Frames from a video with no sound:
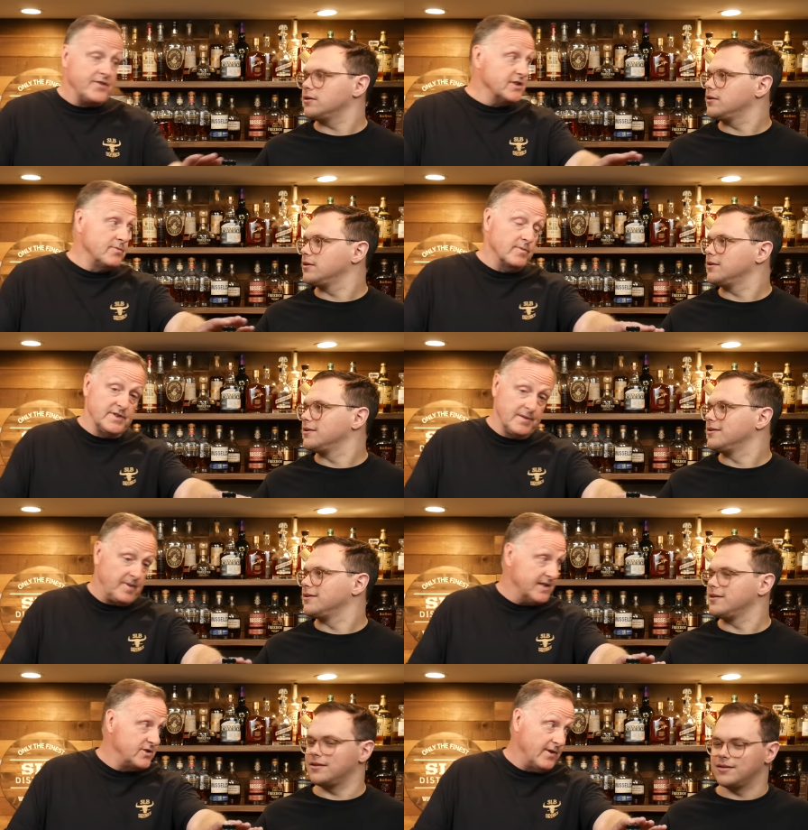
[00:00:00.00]
Speaker 1: this one was the
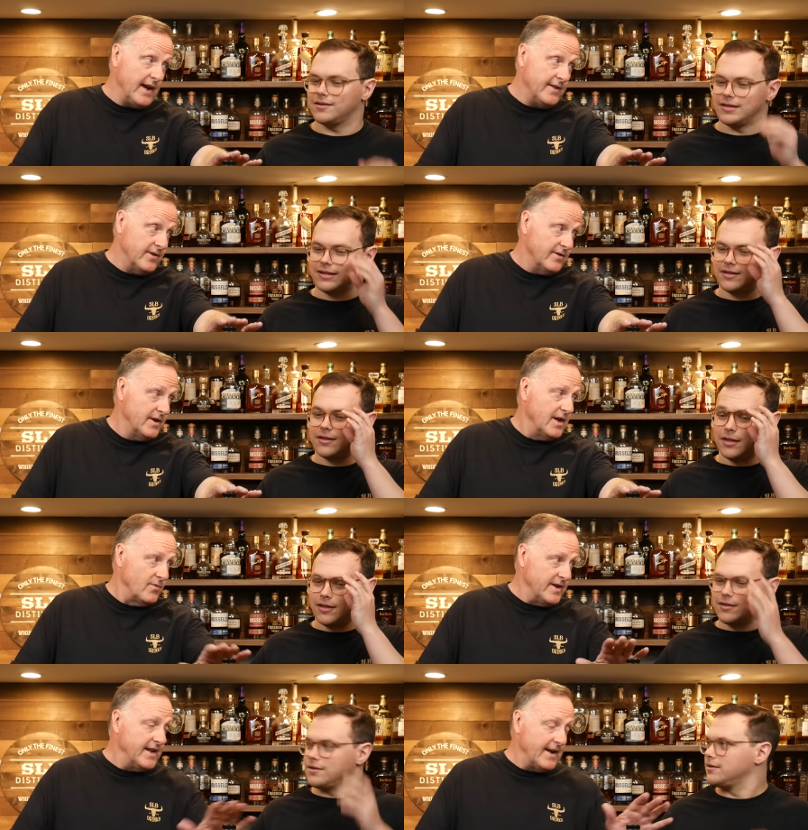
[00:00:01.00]
best you had, though.
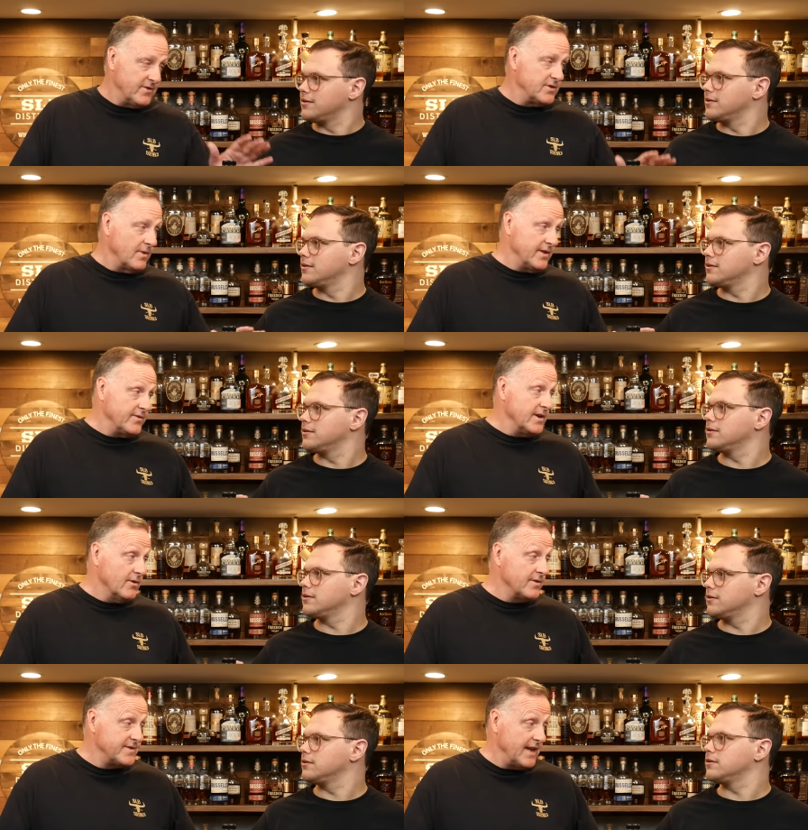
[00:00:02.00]
We did have a 23 year
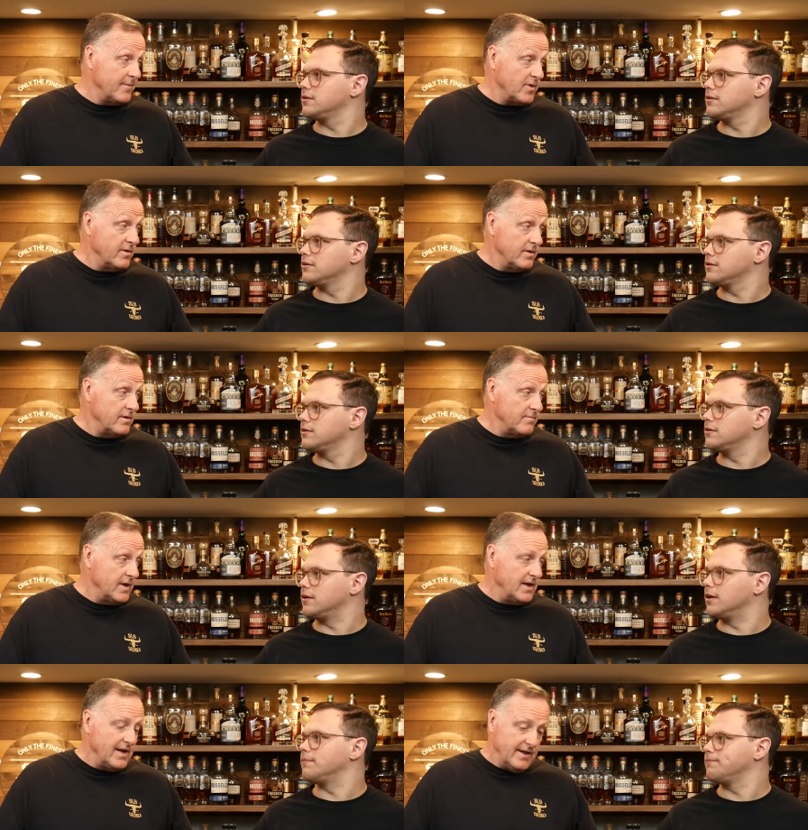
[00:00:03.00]
old sample.
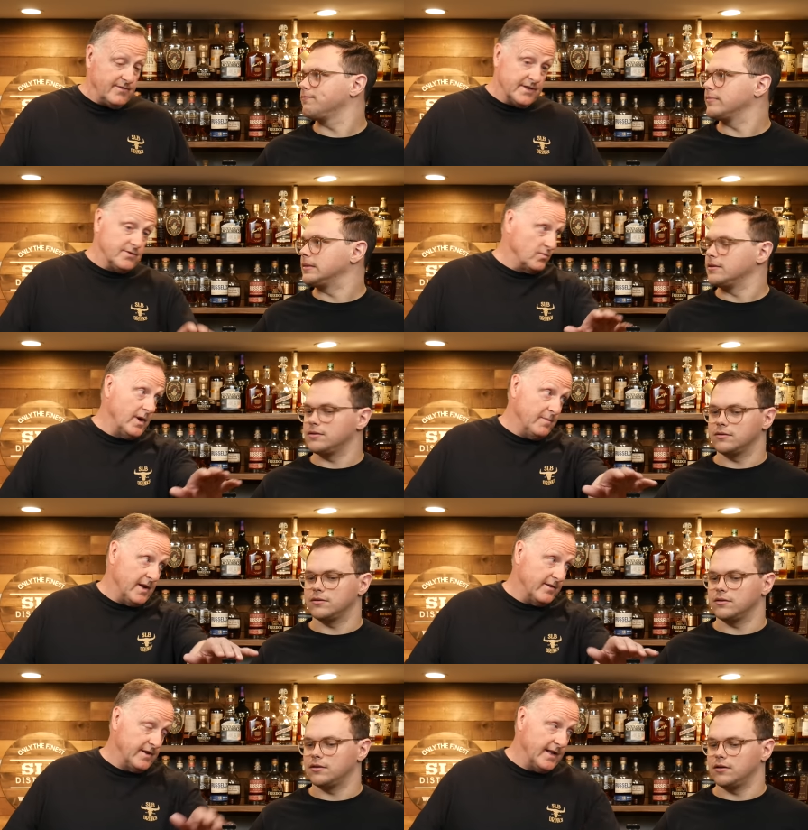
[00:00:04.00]
Uh-huh. This was way
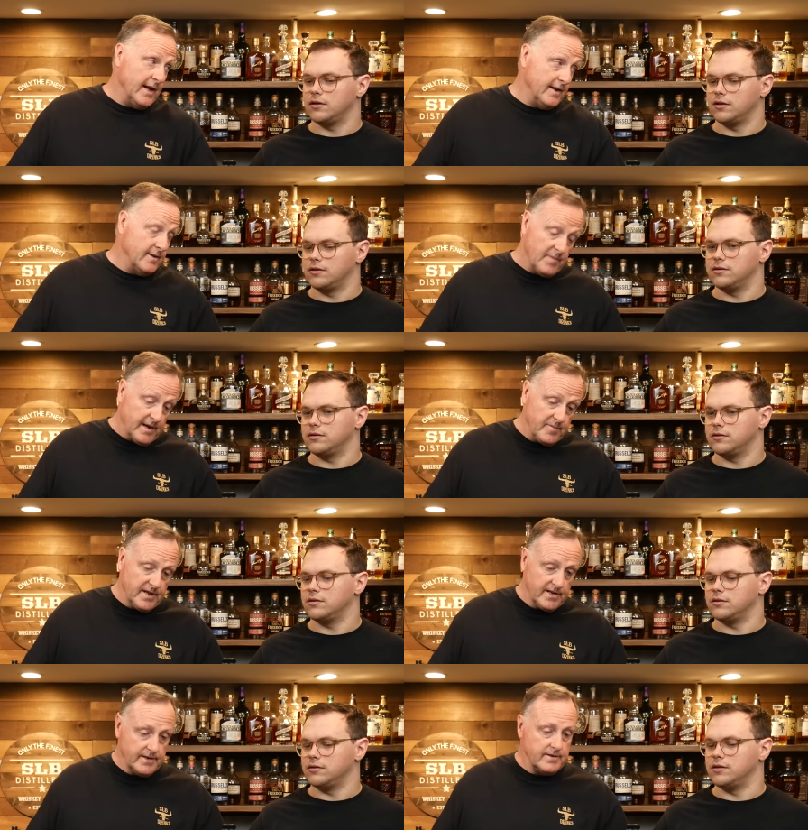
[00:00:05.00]
better than that, in my
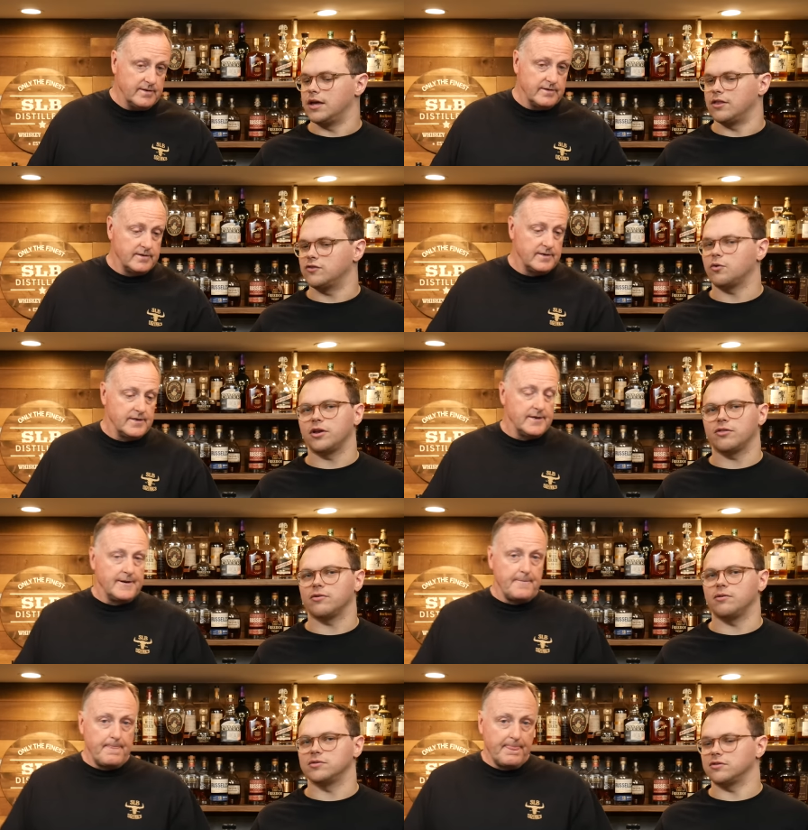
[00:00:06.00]
opinion.
Speaker 2: yeah, the
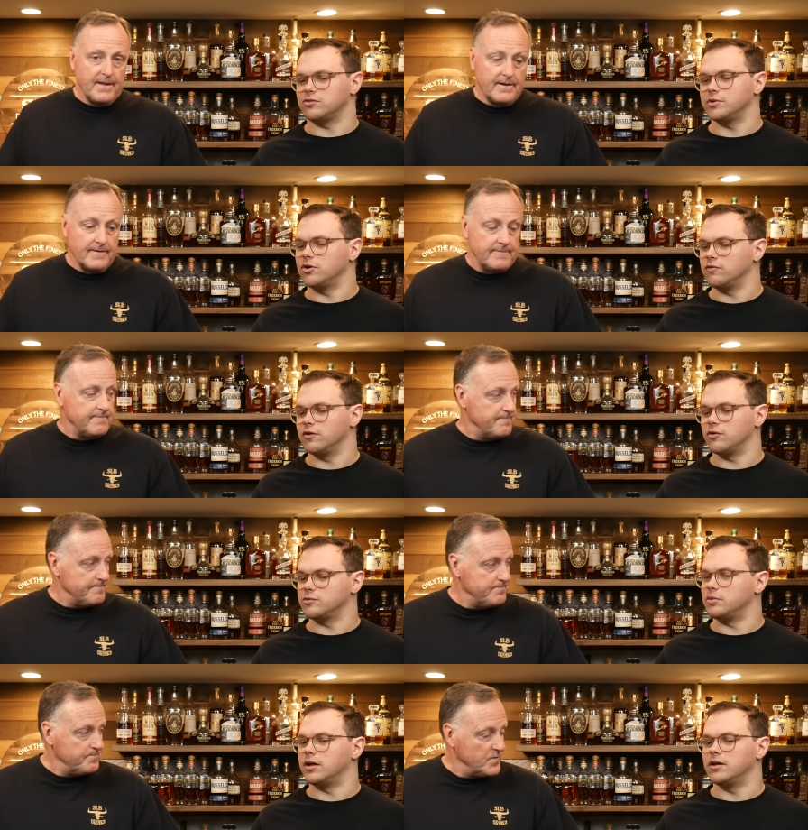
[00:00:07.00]
23 was a little bit overoaked,
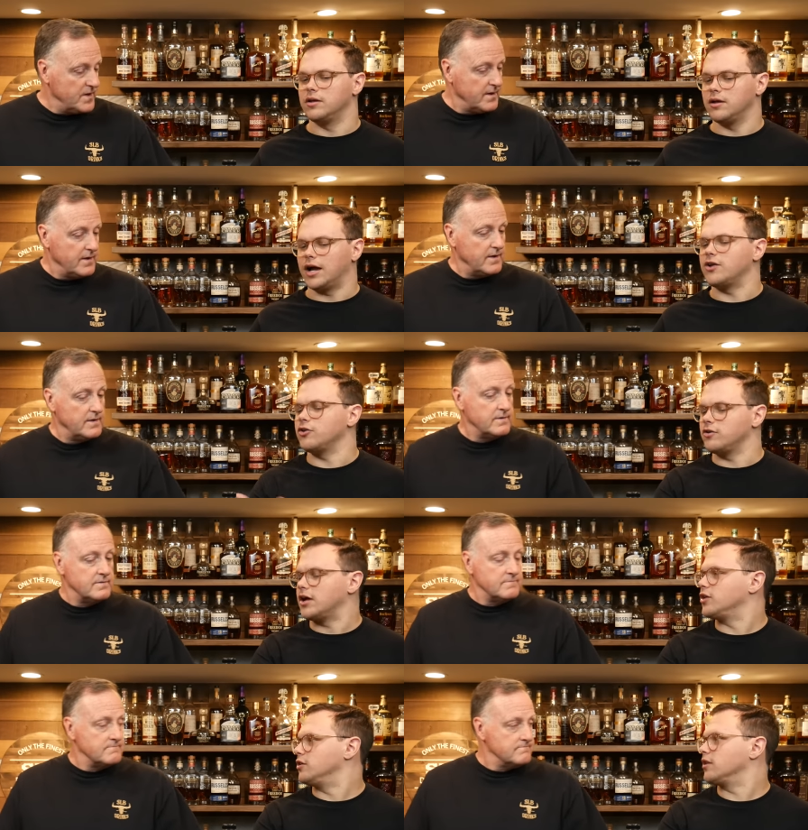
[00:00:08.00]
but I know you're
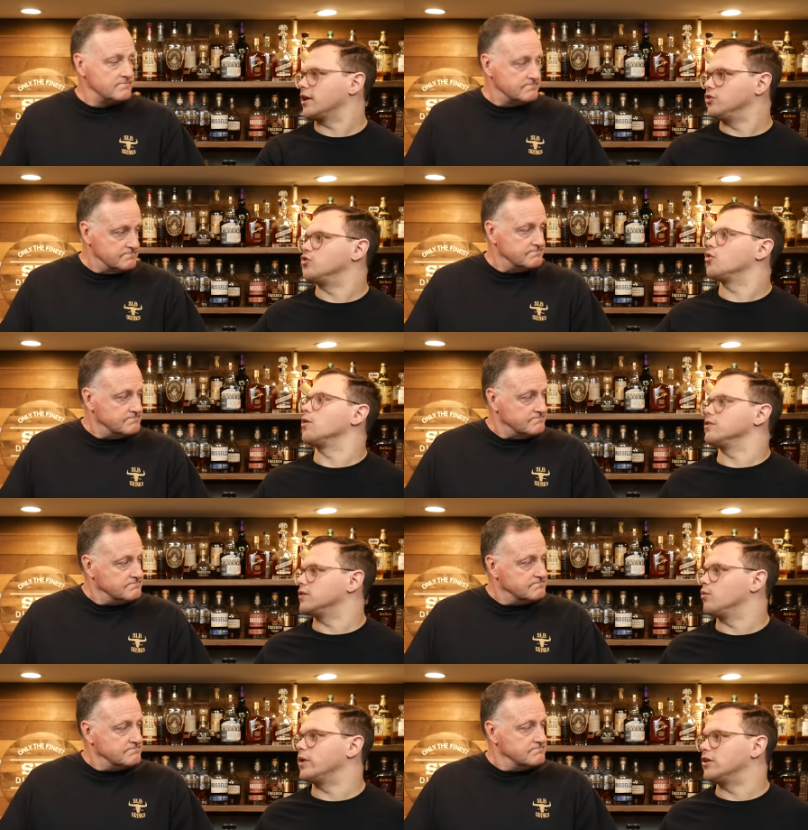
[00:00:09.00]
not like notoriously a
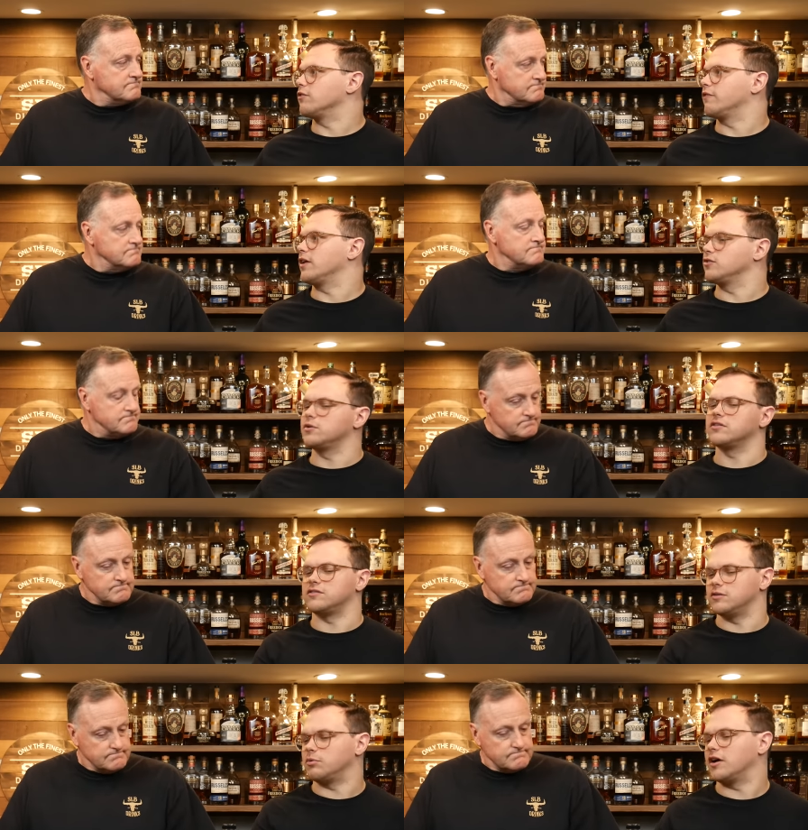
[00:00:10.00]
wheater fan, so it doesn't
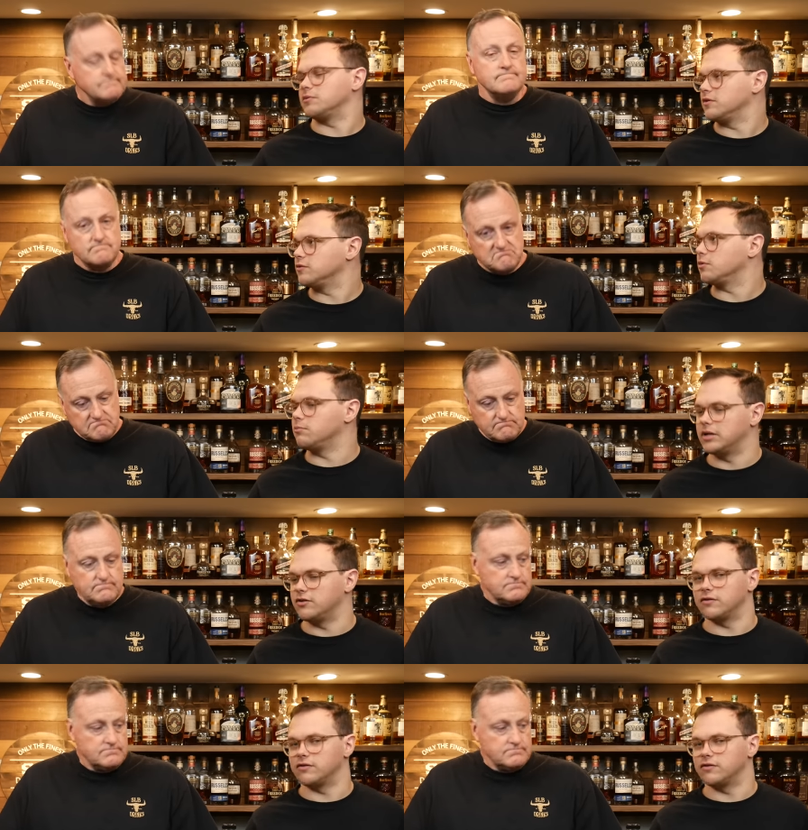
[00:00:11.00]
surprise me this wouldn't be in your